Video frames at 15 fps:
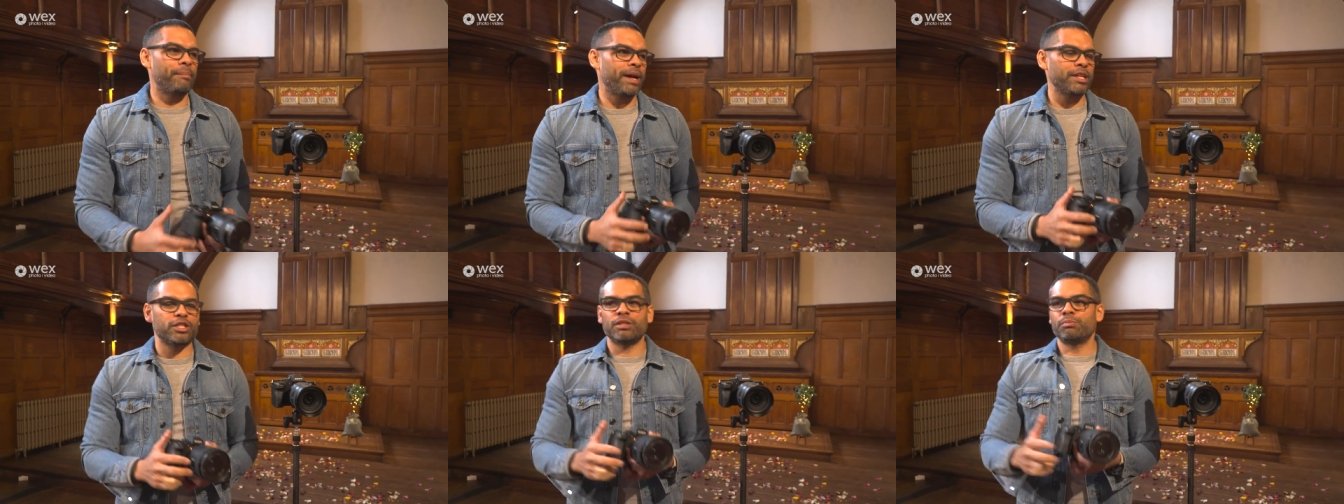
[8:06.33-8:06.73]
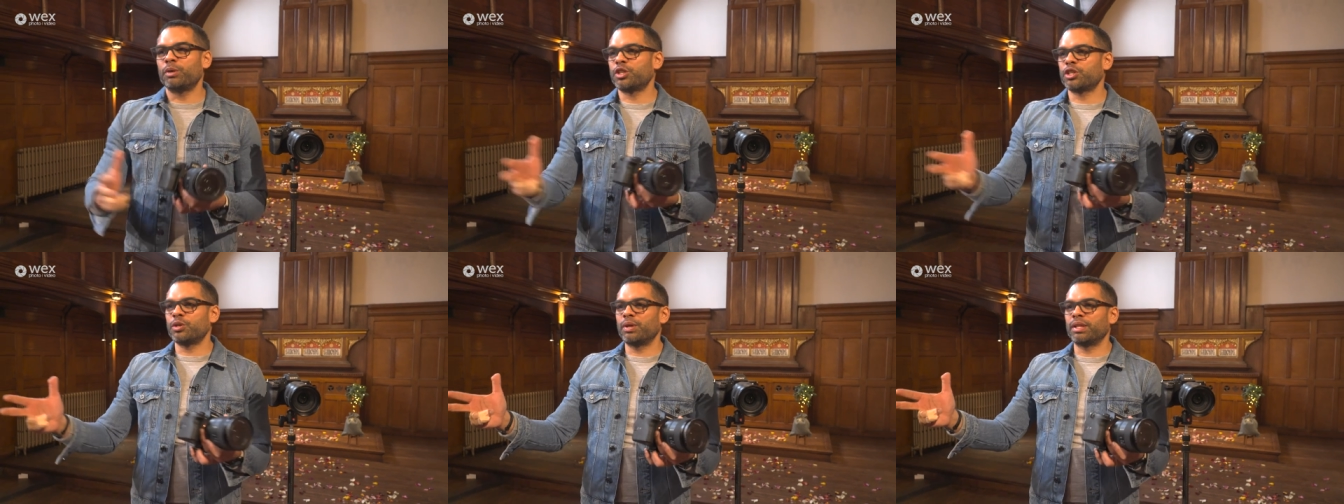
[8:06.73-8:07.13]
Imagine
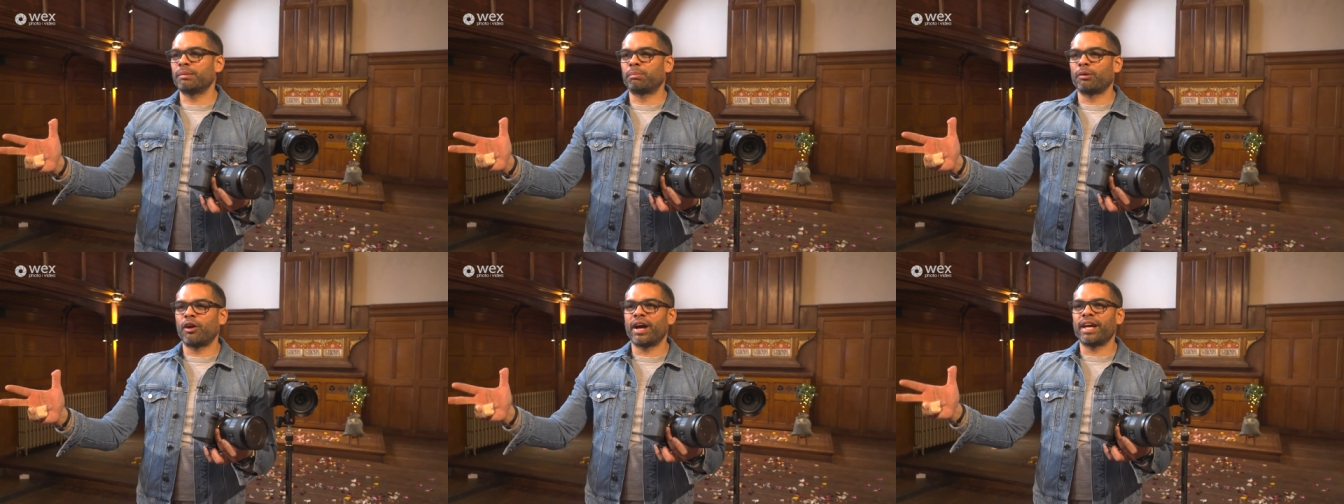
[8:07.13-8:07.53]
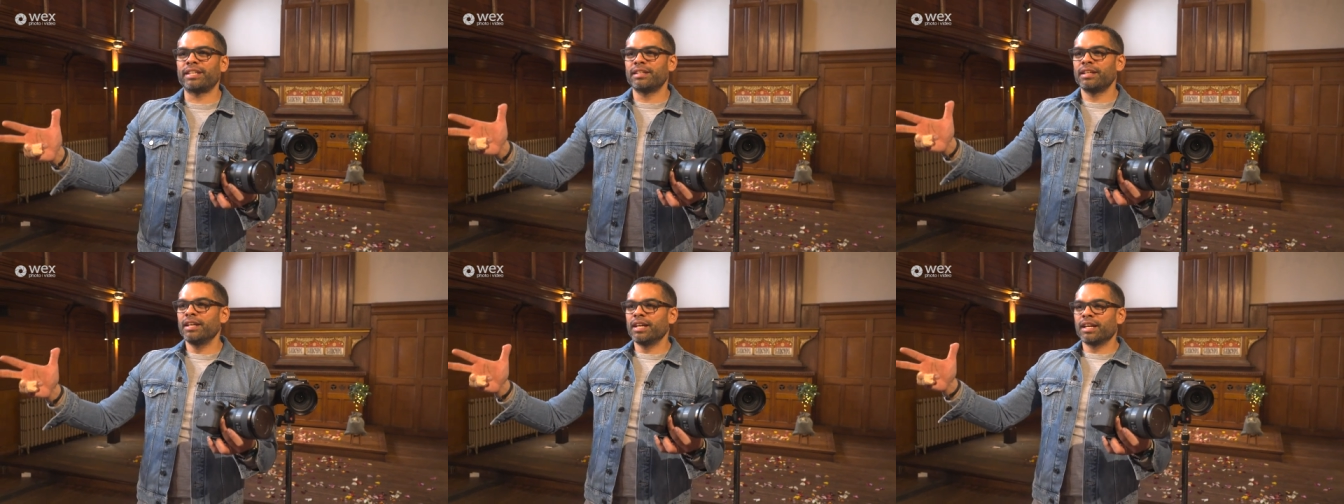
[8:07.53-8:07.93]
we're shooting the
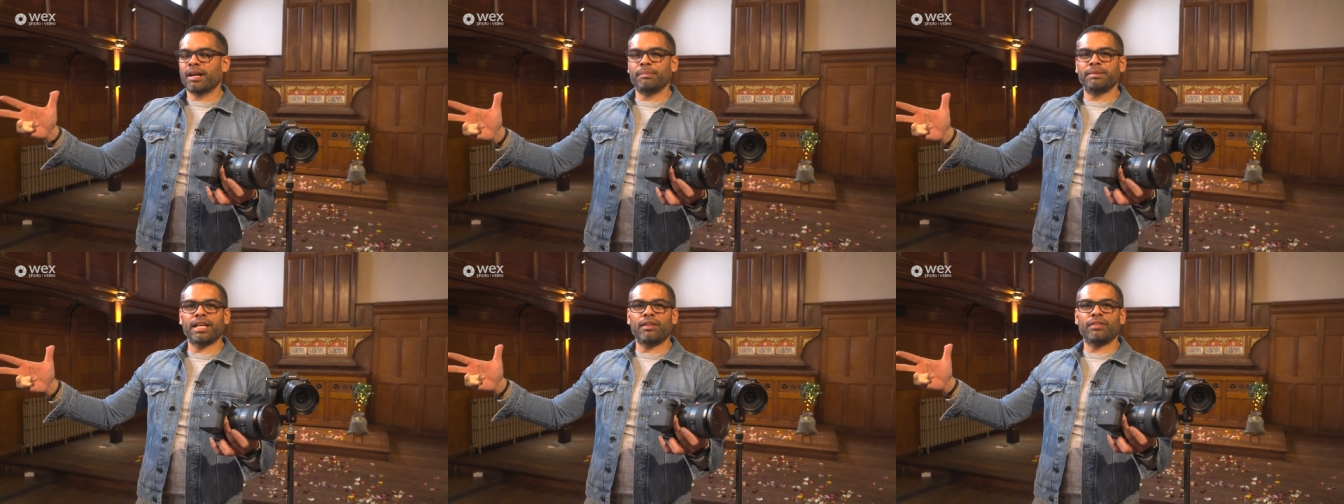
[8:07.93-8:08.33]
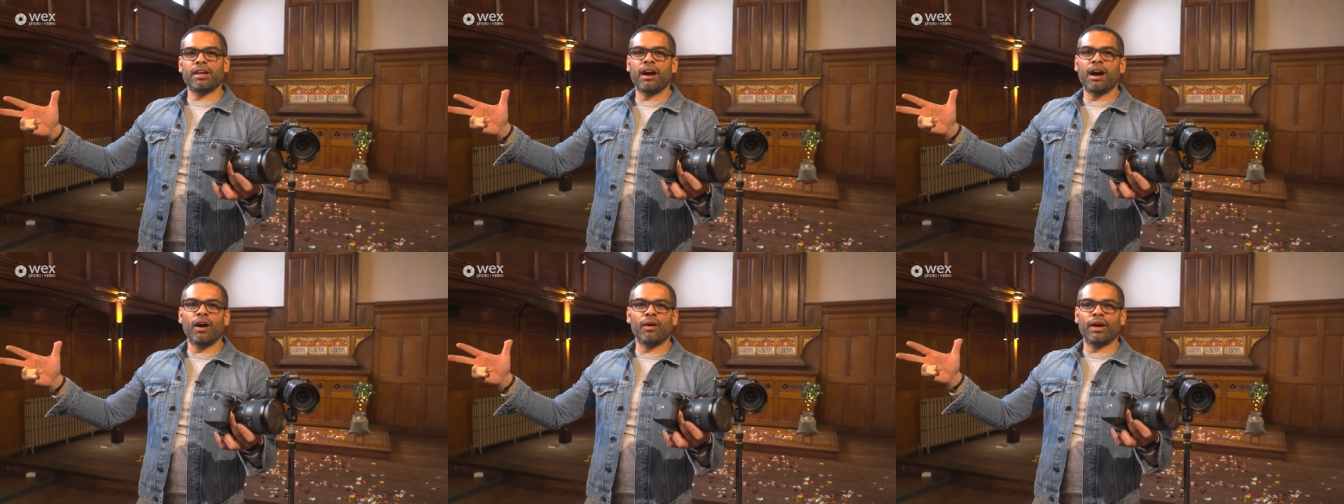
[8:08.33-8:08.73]
bride coming down the
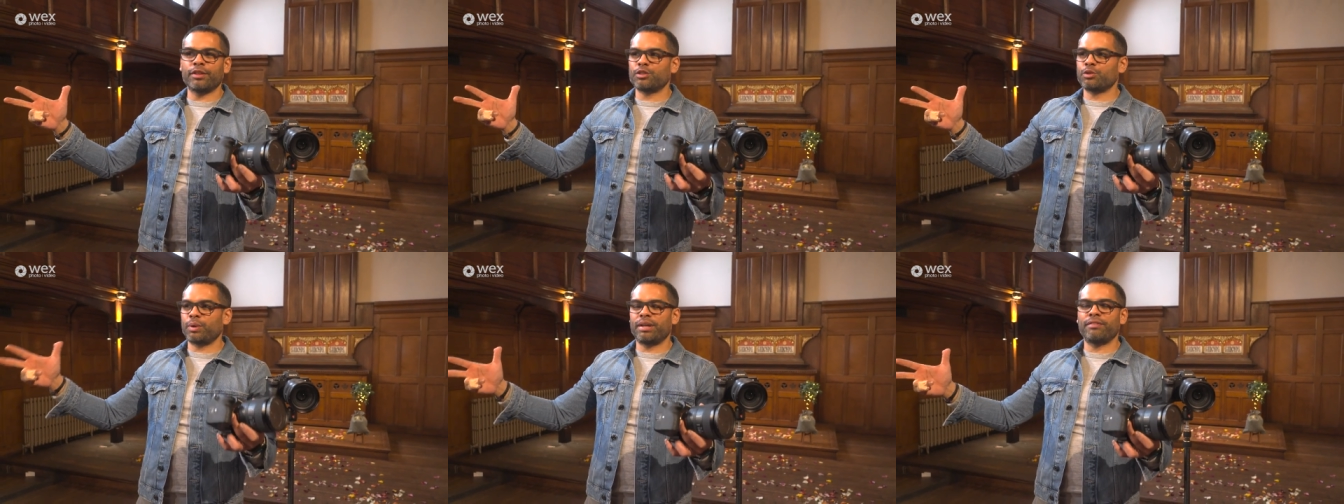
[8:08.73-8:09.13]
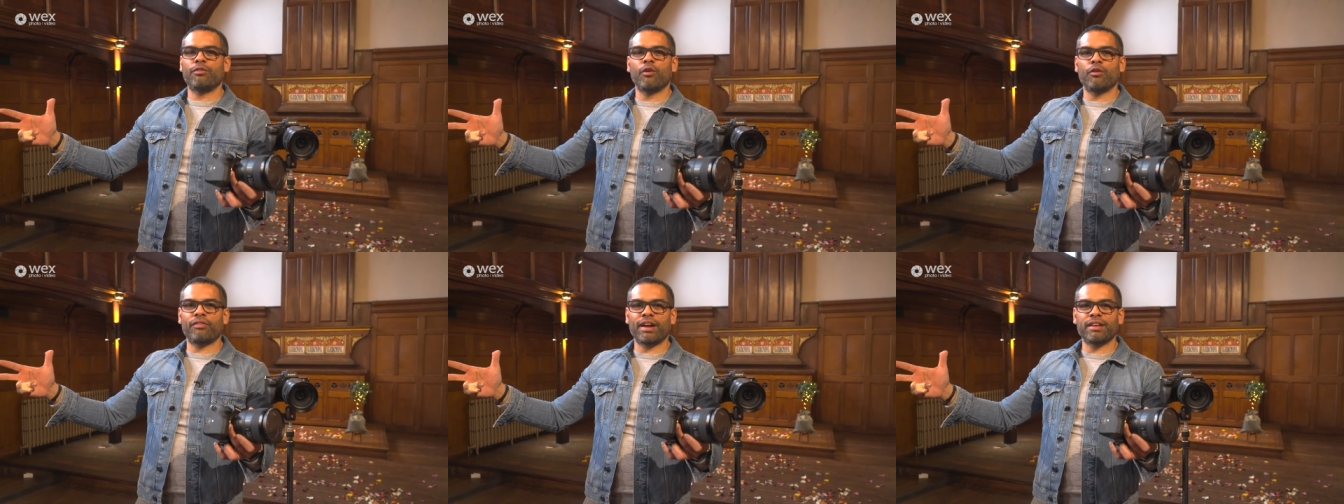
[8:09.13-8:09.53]
aisle at
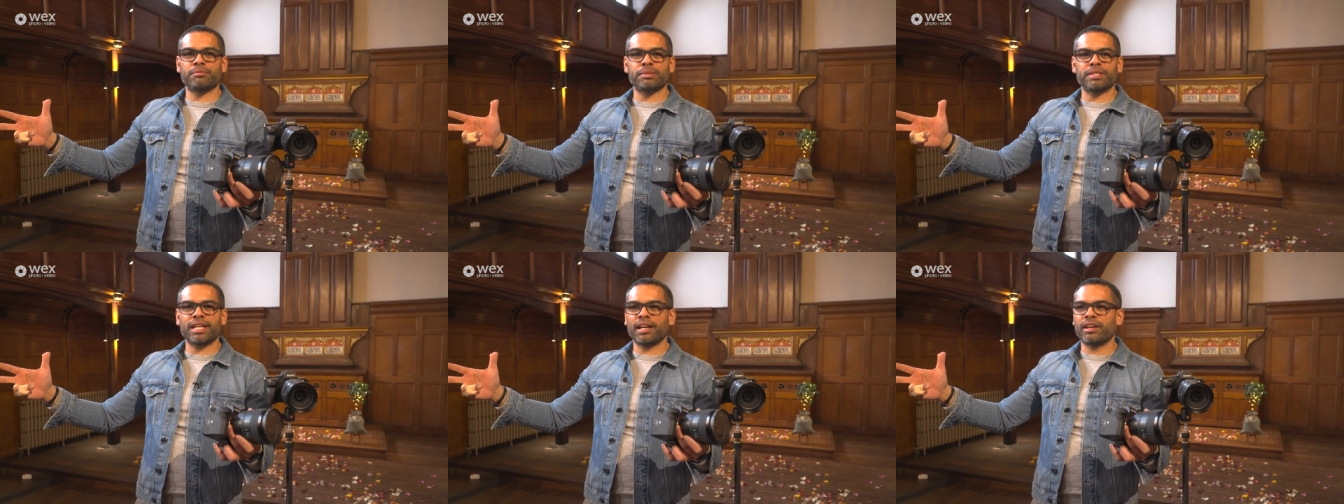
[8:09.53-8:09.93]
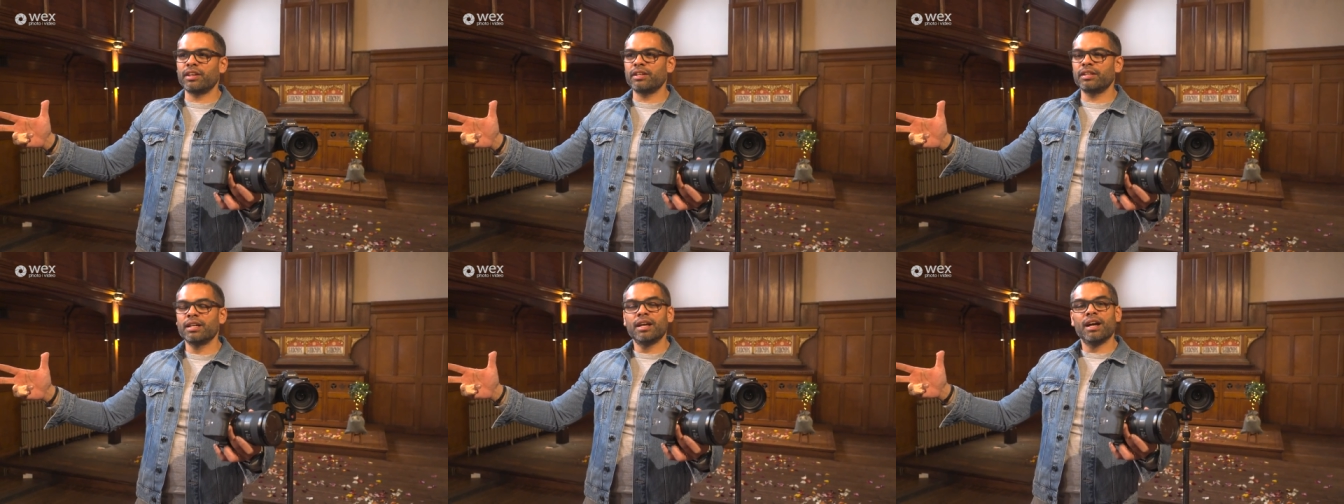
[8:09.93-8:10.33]
24 frames per
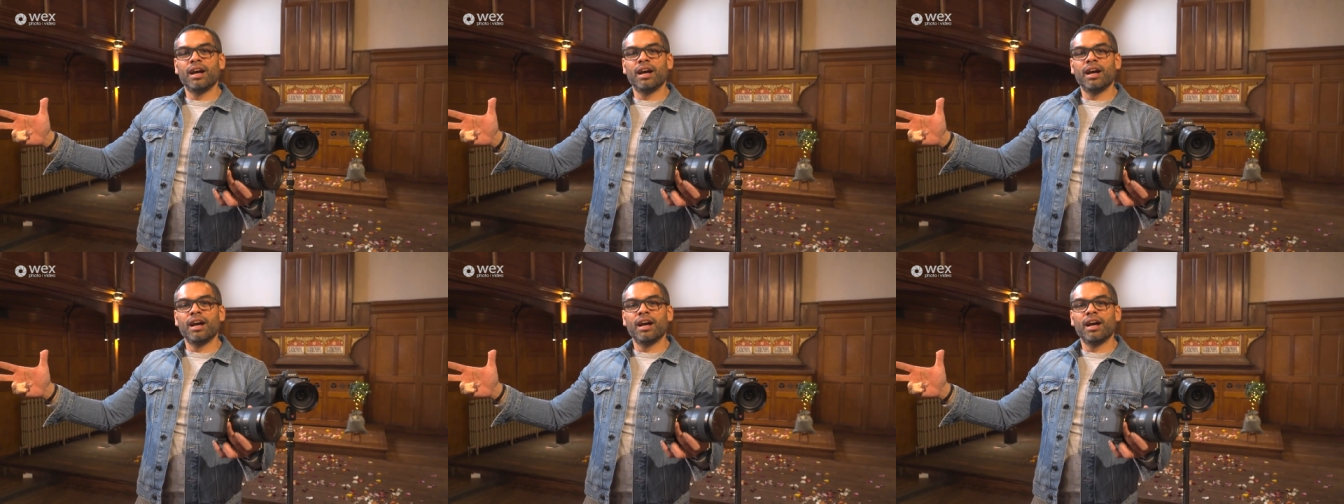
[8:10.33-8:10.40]
second